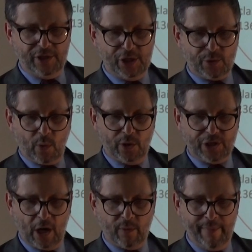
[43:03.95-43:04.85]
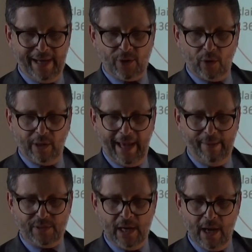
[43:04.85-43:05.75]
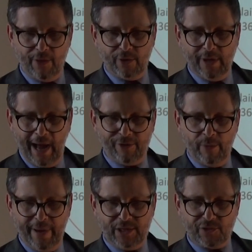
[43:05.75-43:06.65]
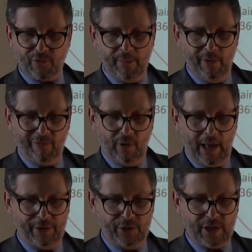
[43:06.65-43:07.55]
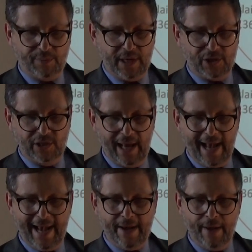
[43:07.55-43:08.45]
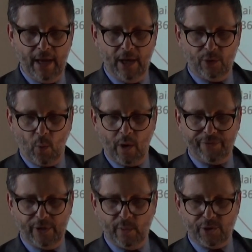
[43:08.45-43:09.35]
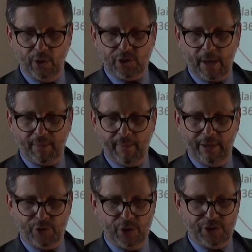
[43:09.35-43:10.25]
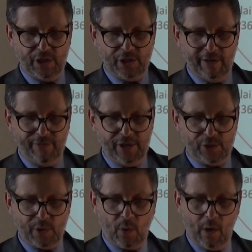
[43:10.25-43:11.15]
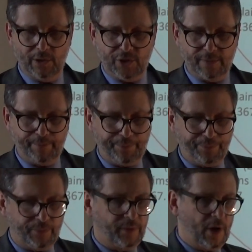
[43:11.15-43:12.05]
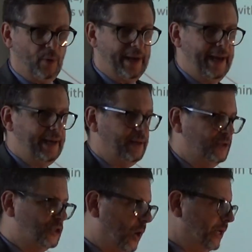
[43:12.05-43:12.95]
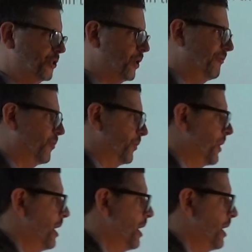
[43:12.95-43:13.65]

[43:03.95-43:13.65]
district court shall remand all claims that are neither a basis for removal under subsection A, nor within original or supplemental jurisdiction of the district courts. Okay, and so on and so forth.